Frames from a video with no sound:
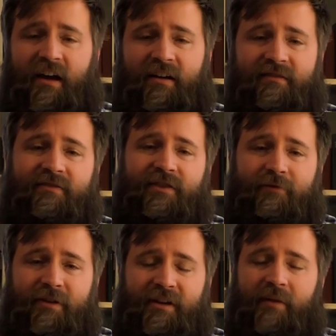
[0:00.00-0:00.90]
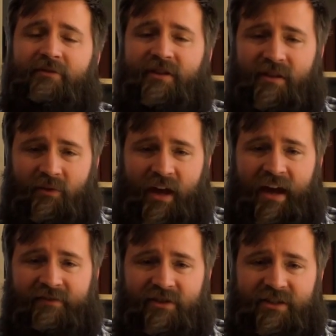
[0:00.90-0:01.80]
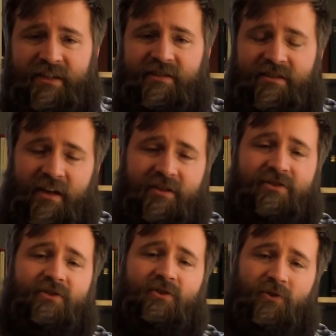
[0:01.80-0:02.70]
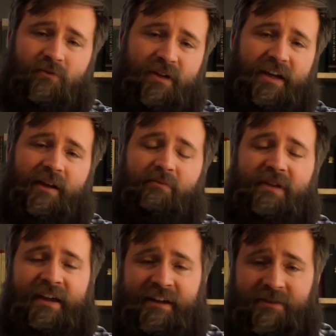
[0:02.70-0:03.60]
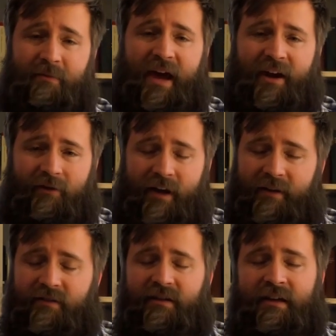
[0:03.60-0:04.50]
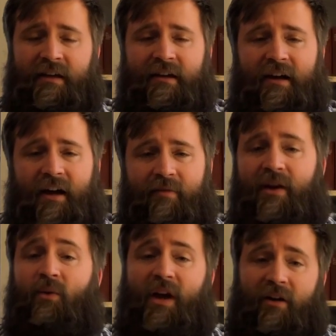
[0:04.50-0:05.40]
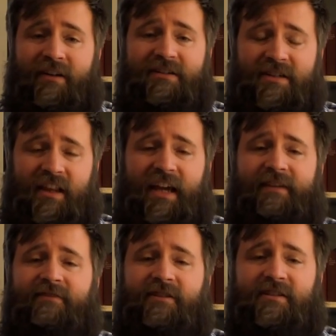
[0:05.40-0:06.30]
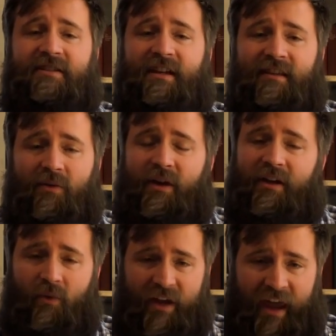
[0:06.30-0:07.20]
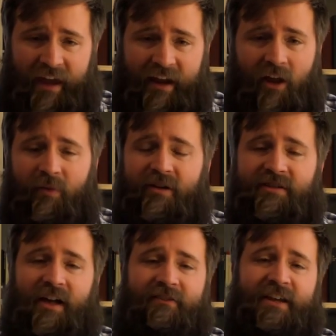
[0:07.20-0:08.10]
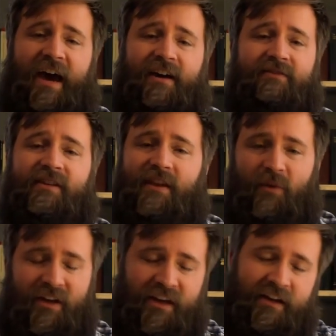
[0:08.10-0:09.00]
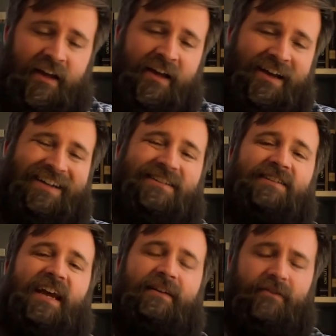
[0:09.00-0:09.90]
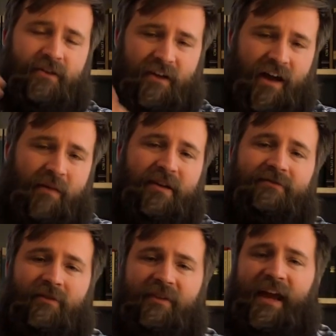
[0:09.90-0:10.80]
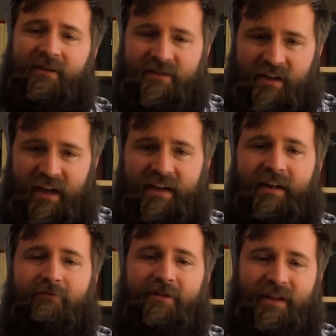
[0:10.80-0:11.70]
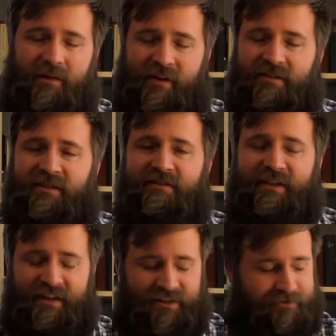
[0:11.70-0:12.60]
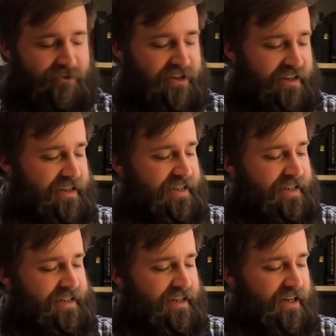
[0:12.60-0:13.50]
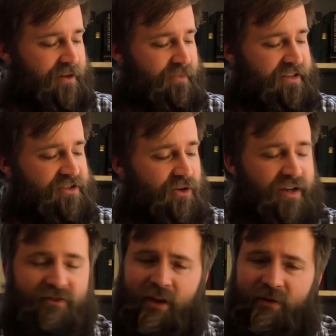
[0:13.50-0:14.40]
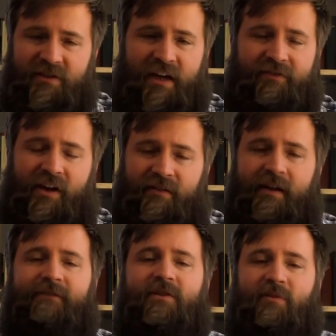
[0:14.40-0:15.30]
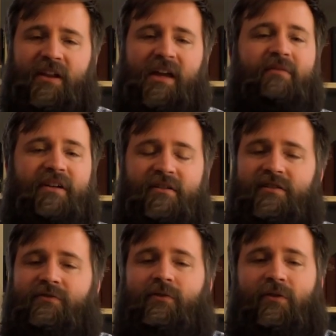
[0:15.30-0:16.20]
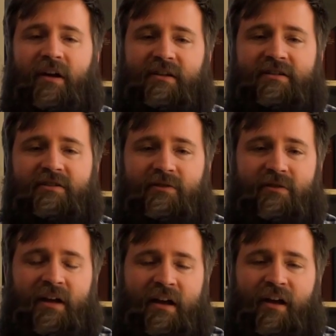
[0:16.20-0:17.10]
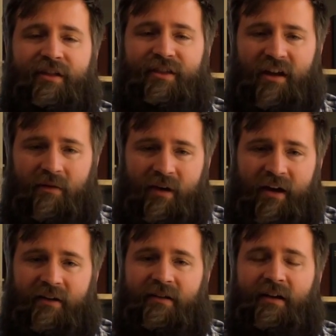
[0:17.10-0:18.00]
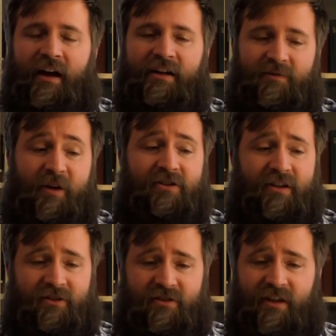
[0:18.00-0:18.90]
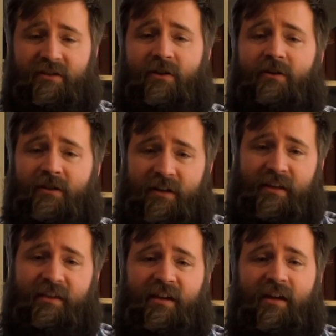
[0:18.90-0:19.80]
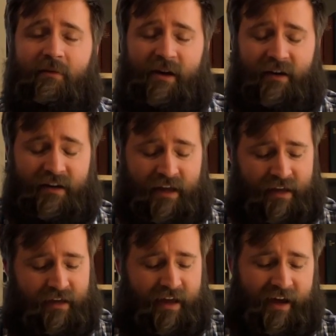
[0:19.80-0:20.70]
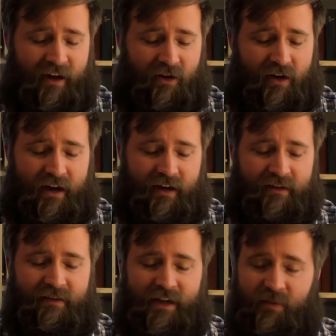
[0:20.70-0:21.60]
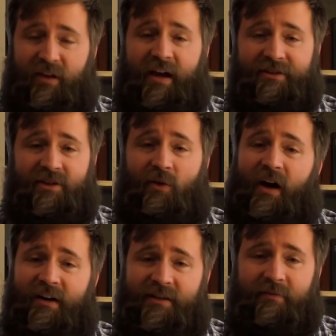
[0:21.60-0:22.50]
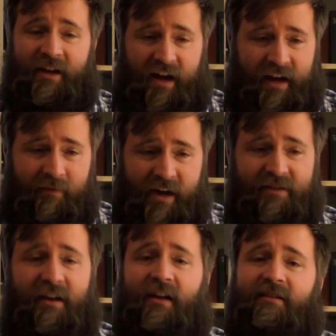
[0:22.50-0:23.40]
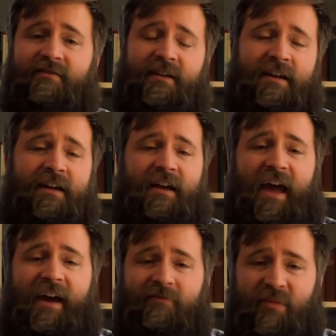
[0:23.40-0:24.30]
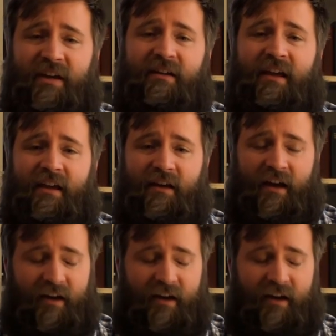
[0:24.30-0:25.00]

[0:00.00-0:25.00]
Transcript: of the redemption that we have in Jesus assume in its background that we are enslaved to sin, that we can't help ourselves out of it, that we need a savior to come in from the outside and redeem us and set us free. And so even though it's kind of an uncomfortable image for us to think about, especially just internally thinking about how it applies to us, I mean, I myself have been